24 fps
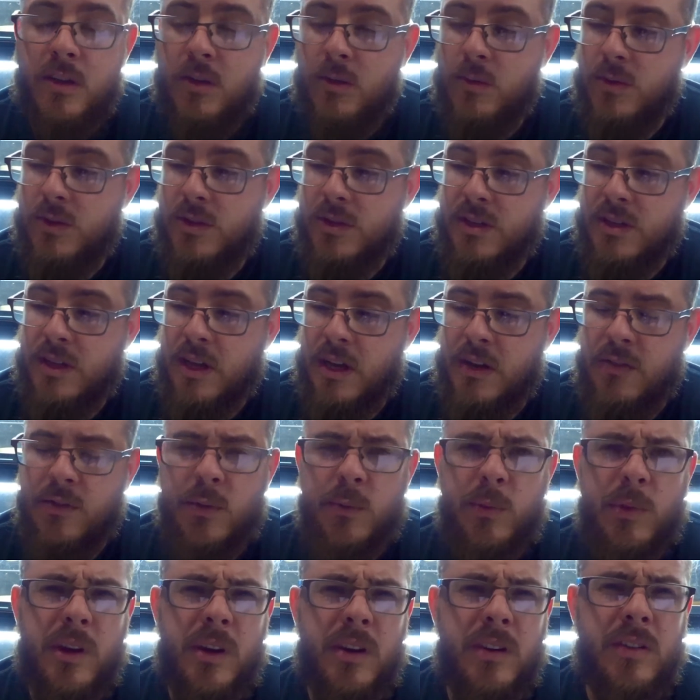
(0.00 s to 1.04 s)
which is kind of
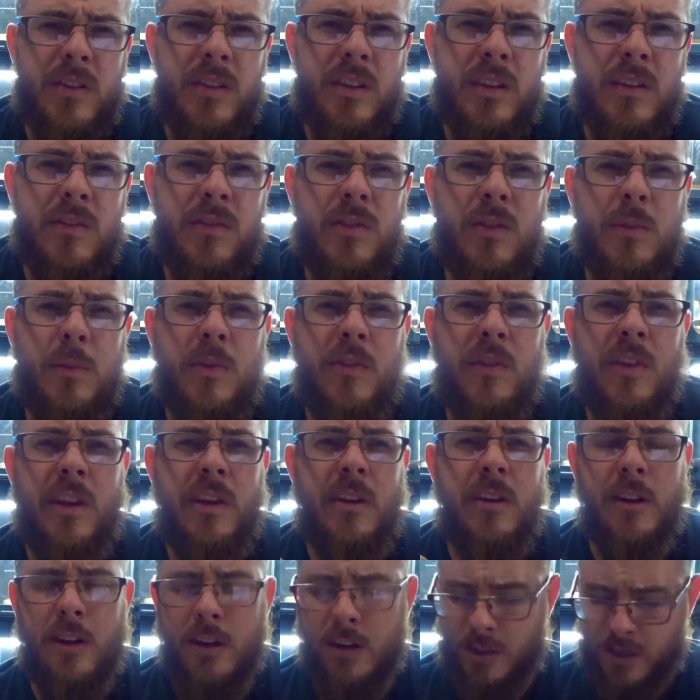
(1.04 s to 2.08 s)
embarrassing from a
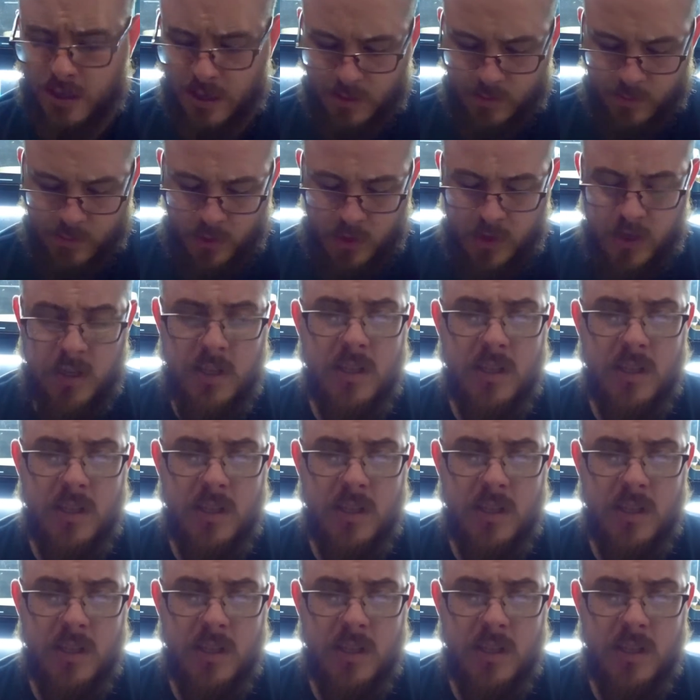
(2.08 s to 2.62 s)
veterinary standpoint.